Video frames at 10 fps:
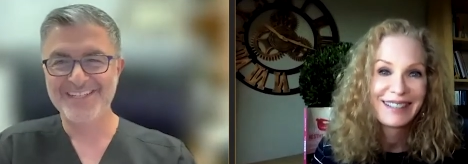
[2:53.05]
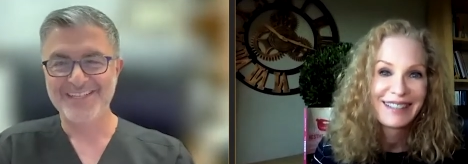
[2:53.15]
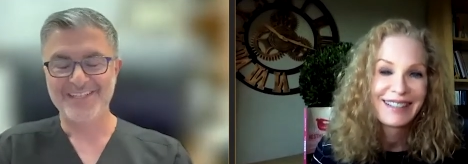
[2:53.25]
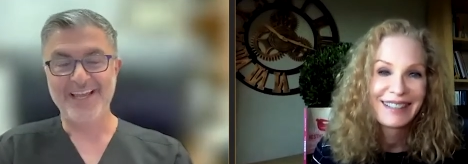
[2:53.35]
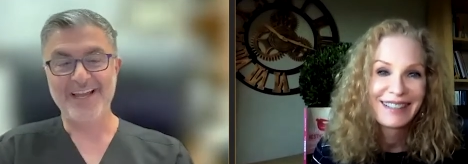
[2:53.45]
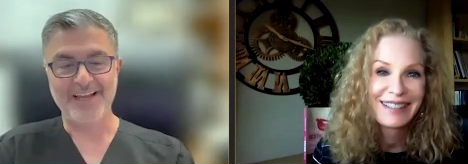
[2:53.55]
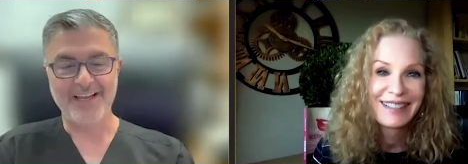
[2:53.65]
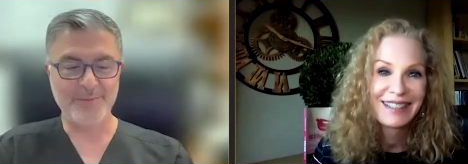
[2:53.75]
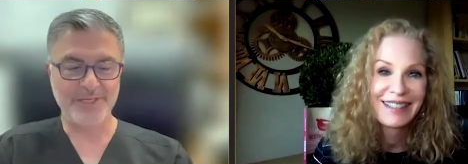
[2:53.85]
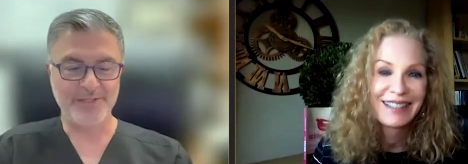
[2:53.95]
Speaker 1: yeah. I
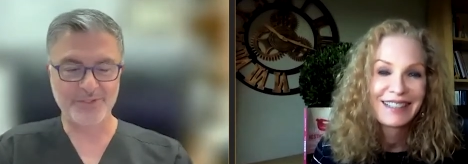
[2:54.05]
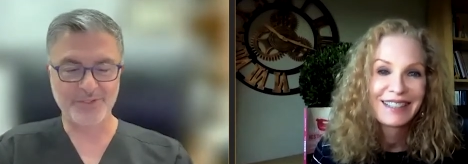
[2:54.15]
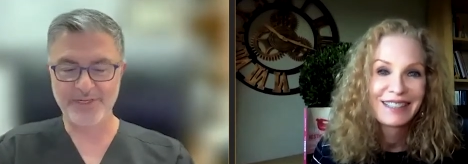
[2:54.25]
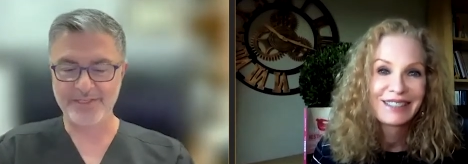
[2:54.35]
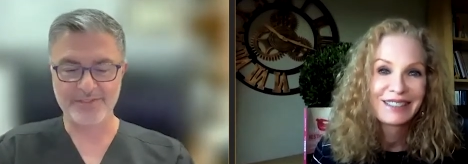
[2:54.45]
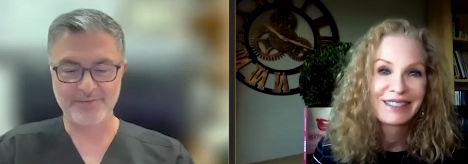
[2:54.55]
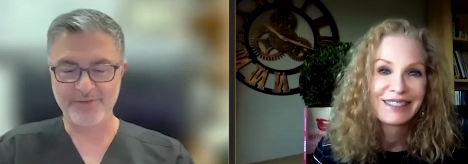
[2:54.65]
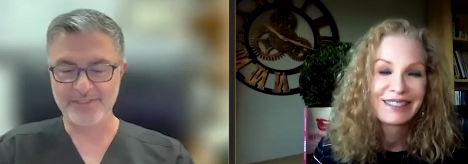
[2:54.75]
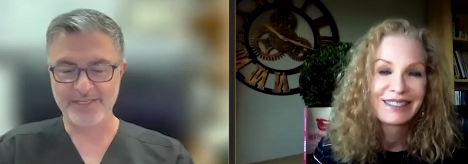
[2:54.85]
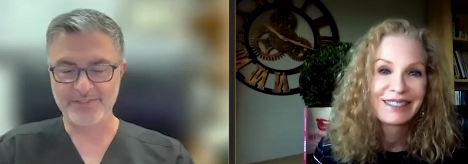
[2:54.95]
mean, it's a great, it's a
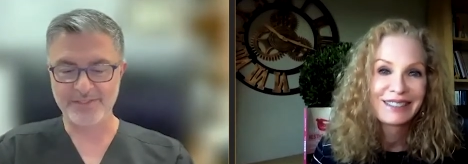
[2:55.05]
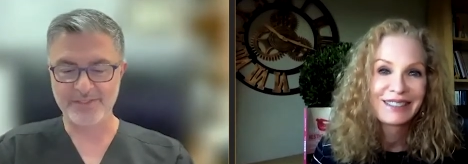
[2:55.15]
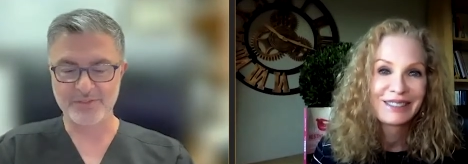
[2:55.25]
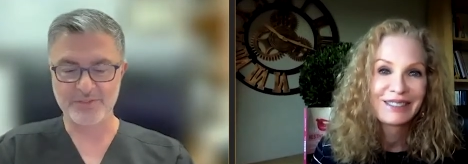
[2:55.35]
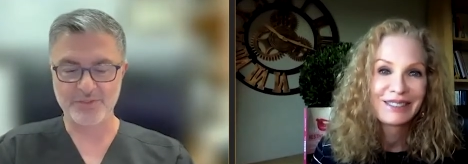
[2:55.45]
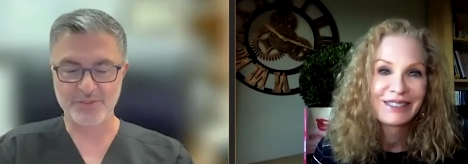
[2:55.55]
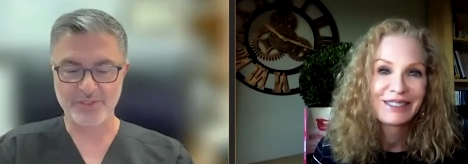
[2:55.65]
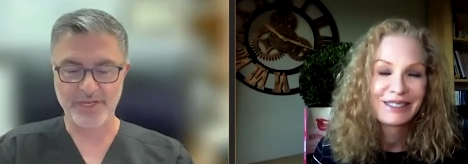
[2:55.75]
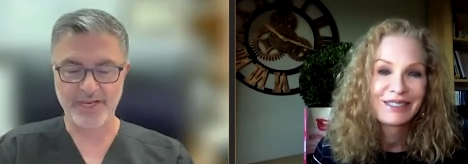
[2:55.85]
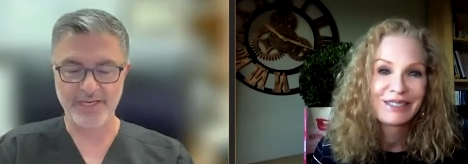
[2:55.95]
fantastic institution.
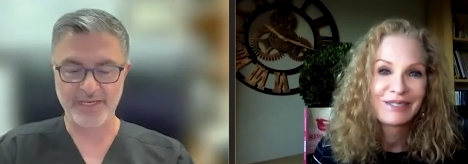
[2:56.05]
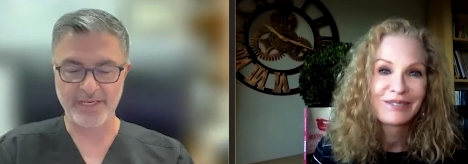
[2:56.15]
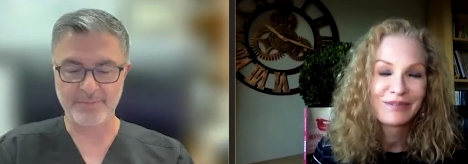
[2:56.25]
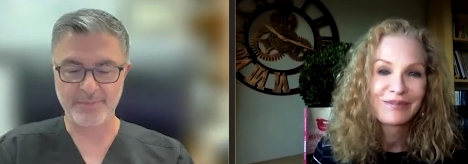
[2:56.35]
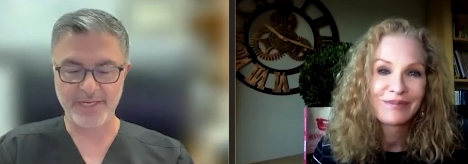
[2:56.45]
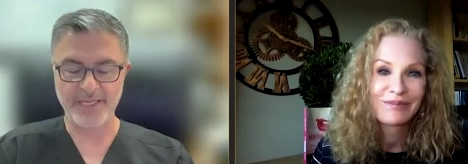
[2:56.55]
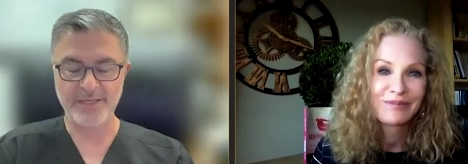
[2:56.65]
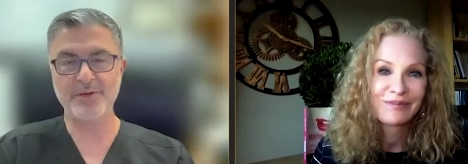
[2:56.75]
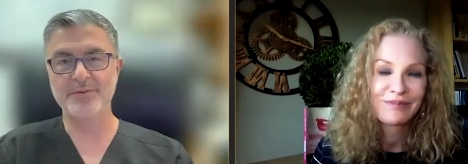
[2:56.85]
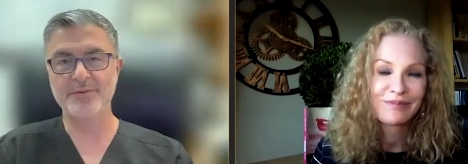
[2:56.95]
I, um, I came
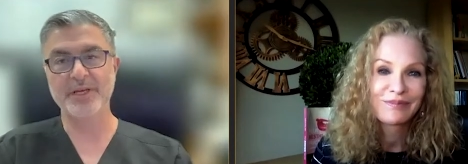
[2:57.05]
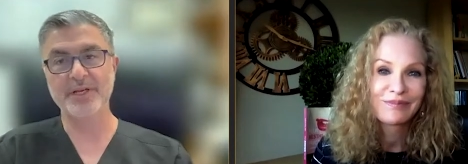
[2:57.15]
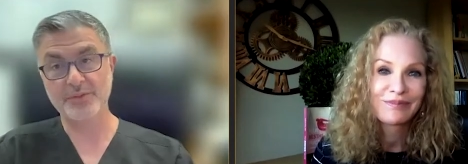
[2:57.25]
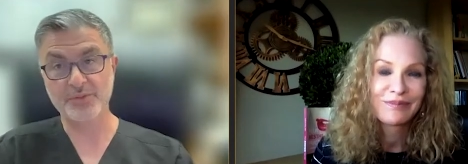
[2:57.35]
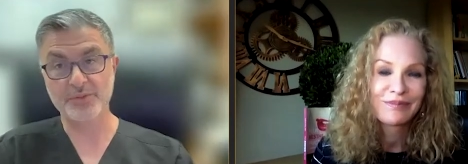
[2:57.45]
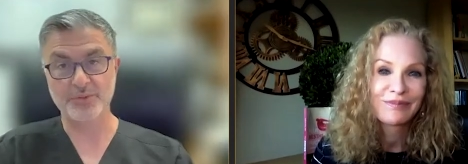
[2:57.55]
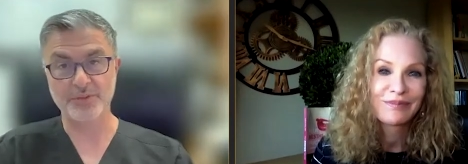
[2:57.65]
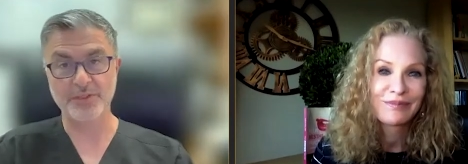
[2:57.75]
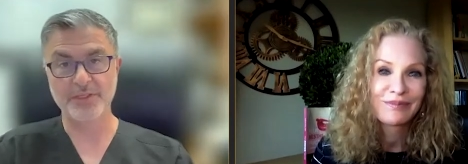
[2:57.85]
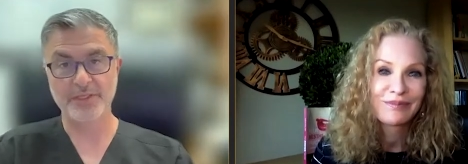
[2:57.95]
here for medical
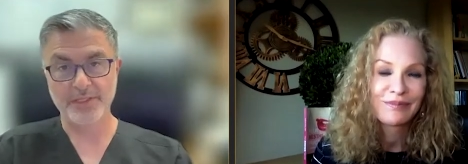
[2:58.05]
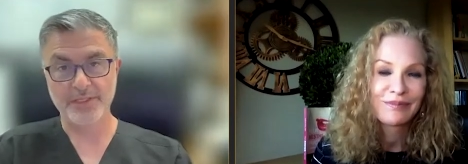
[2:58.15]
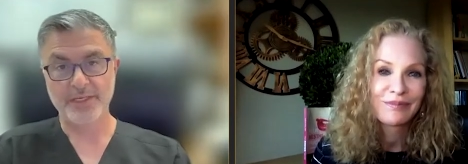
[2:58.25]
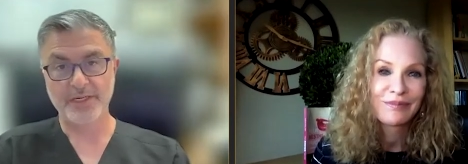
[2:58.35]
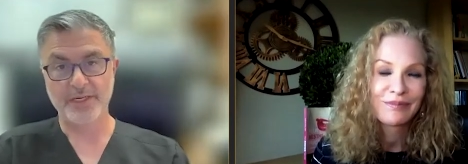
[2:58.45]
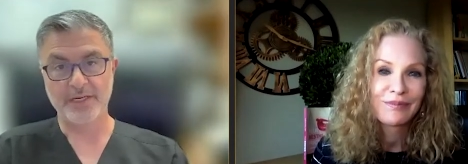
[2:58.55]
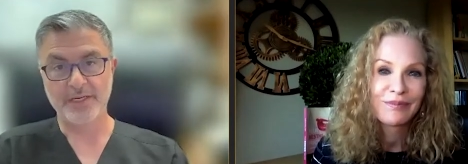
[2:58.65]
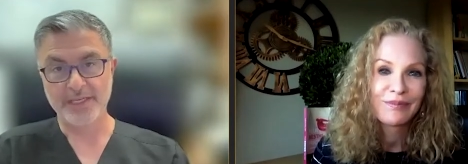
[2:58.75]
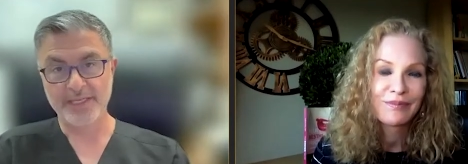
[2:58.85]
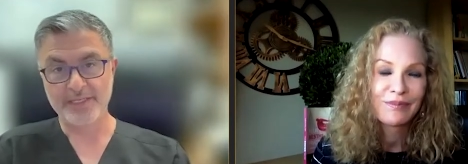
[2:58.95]
school.
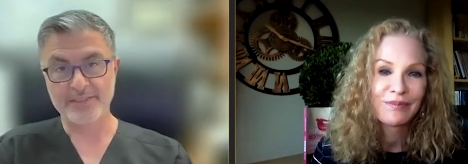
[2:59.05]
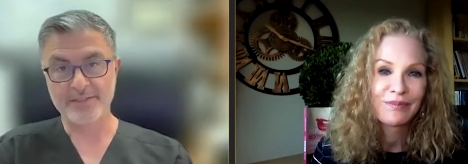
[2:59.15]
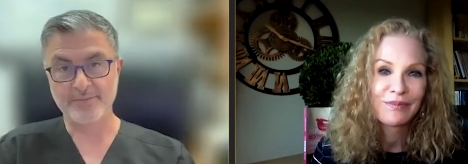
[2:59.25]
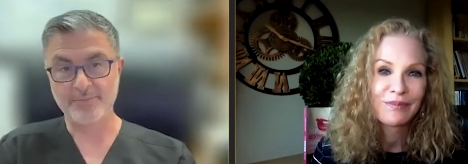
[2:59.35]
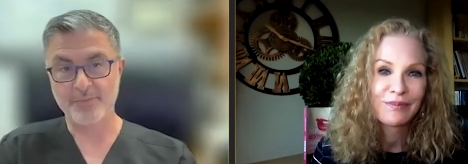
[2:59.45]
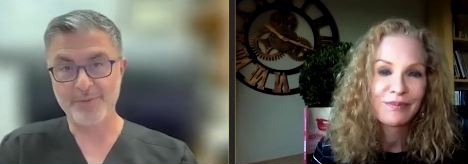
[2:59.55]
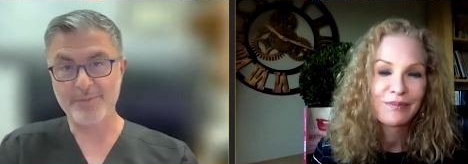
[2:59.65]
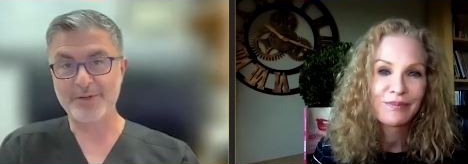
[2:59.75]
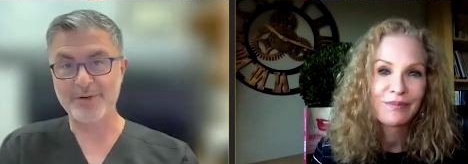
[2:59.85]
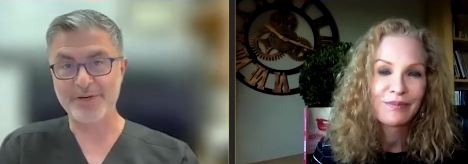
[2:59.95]
Uh, in way
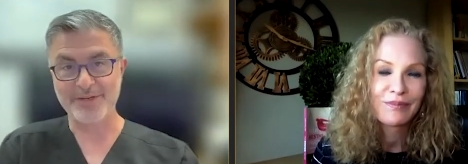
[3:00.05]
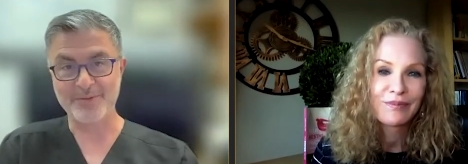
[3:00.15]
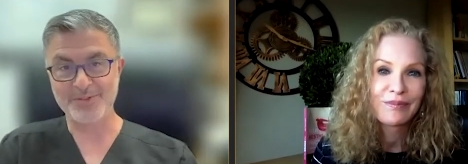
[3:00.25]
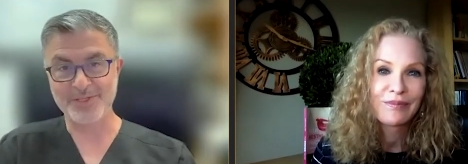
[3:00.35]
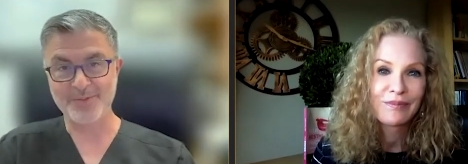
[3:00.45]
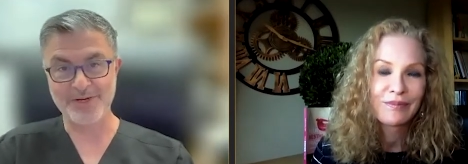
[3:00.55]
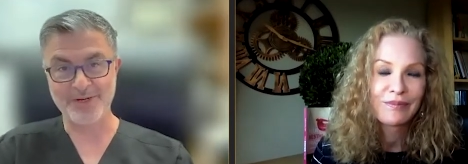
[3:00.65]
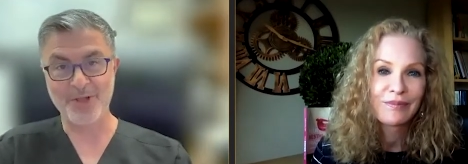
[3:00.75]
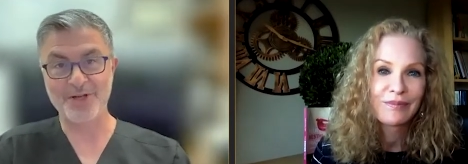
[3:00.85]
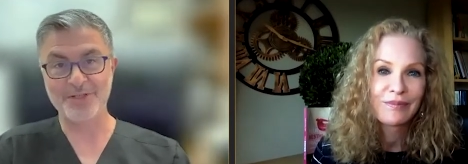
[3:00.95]
back when, I won't say when, a
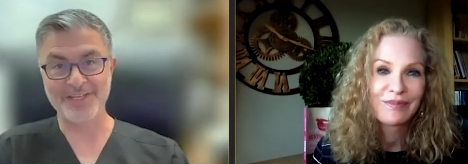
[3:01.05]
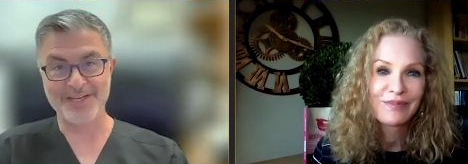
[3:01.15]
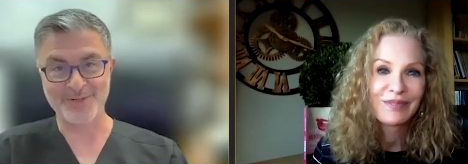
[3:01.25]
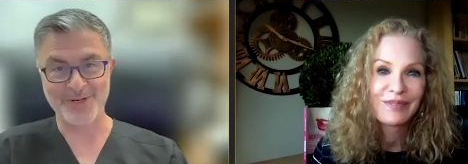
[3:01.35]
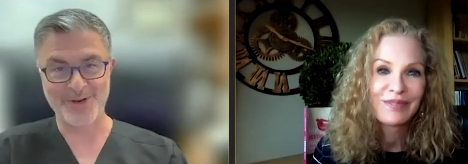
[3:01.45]
long time ago.